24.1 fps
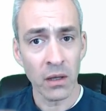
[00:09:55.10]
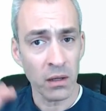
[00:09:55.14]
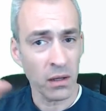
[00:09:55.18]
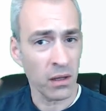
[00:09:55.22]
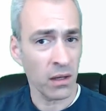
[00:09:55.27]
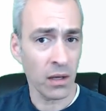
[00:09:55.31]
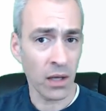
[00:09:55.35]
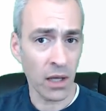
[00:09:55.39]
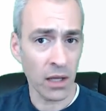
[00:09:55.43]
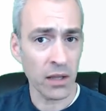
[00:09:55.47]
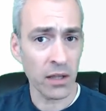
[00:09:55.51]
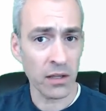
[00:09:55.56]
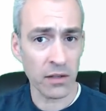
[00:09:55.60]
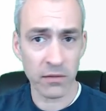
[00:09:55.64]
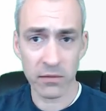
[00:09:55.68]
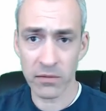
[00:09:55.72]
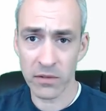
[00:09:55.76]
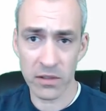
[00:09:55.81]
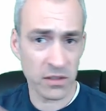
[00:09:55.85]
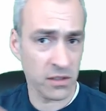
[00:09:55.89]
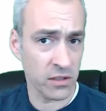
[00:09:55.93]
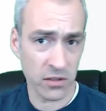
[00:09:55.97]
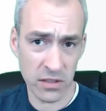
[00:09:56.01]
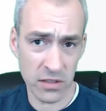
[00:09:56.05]
and you
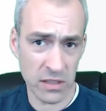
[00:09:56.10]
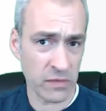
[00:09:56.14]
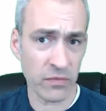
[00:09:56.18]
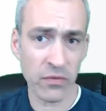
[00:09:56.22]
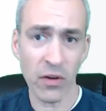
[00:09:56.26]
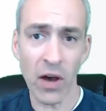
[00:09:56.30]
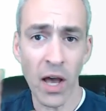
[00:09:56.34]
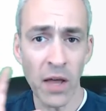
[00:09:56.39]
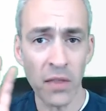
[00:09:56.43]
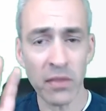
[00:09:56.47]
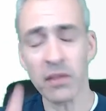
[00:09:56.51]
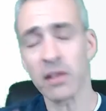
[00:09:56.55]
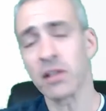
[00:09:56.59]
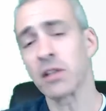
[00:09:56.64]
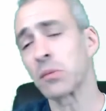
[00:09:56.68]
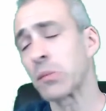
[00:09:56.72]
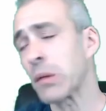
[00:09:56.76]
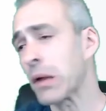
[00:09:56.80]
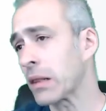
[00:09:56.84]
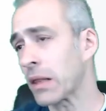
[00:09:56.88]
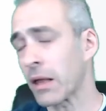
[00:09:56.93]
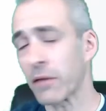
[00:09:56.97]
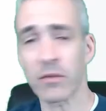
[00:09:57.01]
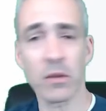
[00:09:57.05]
seem fine, then you
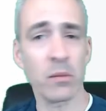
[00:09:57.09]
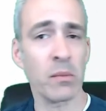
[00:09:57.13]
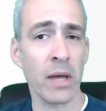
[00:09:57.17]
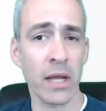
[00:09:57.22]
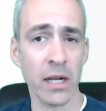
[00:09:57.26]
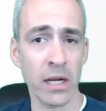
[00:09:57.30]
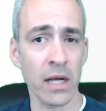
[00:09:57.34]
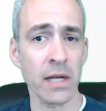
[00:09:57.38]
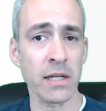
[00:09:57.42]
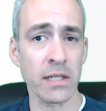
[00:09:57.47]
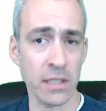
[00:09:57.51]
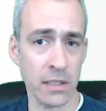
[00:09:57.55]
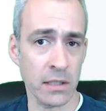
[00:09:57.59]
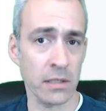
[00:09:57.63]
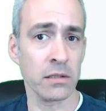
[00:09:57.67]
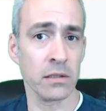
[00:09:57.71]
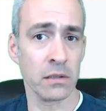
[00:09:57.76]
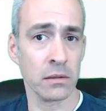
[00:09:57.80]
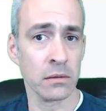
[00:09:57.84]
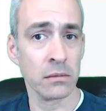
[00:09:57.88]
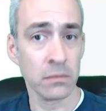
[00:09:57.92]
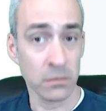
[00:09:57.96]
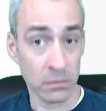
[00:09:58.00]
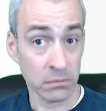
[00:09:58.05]
probably have the main
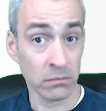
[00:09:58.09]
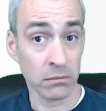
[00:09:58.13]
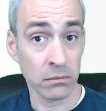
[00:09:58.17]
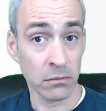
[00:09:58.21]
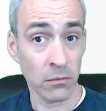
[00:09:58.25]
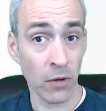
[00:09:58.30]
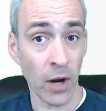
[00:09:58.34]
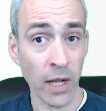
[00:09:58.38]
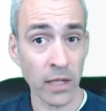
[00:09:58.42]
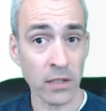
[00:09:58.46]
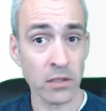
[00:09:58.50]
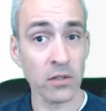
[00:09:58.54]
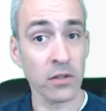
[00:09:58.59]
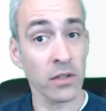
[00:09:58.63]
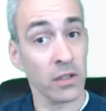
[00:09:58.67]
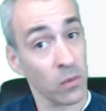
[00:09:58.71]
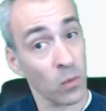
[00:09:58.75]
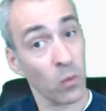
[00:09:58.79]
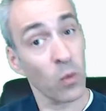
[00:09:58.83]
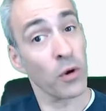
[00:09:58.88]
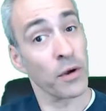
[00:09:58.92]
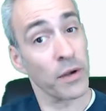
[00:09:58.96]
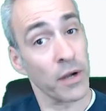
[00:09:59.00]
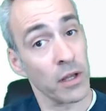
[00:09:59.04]
ideas, right? So then
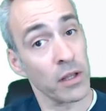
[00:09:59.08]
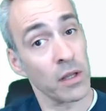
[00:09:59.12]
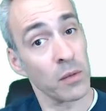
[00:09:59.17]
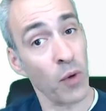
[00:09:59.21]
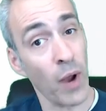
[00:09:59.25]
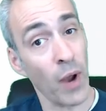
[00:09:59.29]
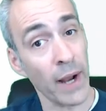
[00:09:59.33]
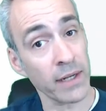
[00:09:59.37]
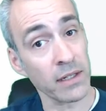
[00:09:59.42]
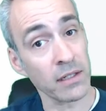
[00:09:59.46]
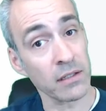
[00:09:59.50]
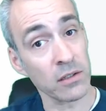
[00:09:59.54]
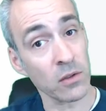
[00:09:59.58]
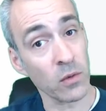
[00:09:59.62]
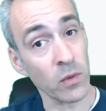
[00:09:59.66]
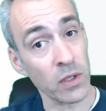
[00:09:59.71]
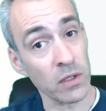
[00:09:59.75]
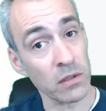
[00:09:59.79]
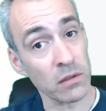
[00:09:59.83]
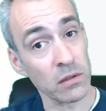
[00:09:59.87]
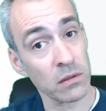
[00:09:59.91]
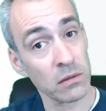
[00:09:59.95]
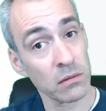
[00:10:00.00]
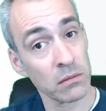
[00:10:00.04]
work on the practice
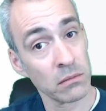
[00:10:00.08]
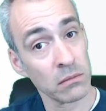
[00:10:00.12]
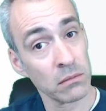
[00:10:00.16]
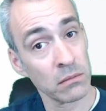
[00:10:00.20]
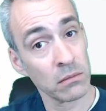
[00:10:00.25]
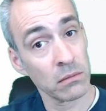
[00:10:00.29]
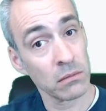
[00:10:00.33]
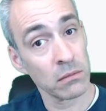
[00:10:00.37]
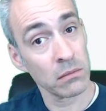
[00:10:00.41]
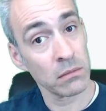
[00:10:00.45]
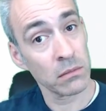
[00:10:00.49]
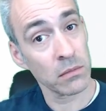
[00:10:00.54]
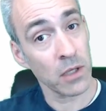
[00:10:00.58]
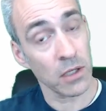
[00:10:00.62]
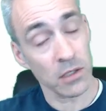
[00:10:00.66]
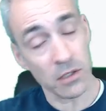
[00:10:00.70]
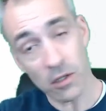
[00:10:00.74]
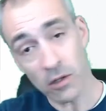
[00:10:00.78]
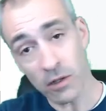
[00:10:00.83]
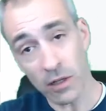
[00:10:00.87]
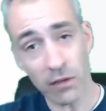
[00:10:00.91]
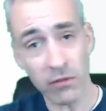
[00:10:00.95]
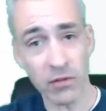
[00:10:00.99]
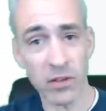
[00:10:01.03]
quiz. because I'll
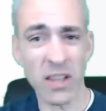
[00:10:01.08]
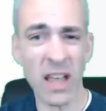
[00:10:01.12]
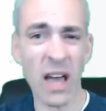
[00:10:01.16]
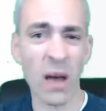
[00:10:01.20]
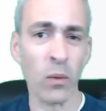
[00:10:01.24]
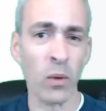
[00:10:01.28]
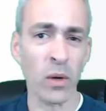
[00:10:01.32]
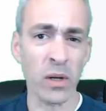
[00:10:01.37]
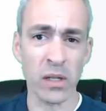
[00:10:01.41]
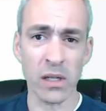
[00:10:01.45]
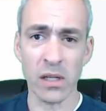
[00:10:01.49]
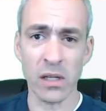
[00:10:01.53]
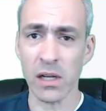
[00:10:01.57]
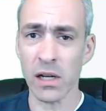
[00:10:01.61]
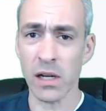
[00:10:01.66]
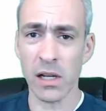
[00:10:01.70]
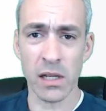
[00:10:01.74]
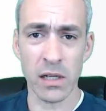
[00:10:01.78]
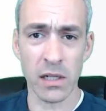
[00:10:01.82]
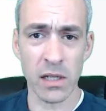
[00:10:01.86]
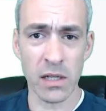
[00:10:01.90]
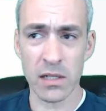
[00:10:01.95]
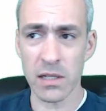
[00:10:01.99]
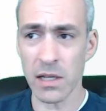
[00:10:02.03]
give you that one in
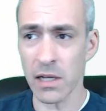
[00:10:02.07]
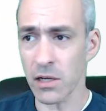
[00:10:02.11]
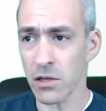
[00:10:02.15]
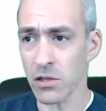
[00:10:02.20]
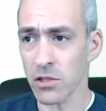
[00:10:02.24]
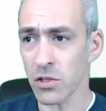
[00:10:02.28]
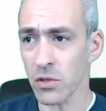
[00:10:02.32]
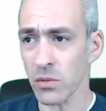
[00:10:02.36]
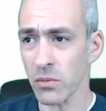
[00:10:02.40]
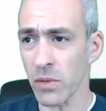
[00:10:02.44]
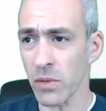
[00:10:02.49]
a day or two. I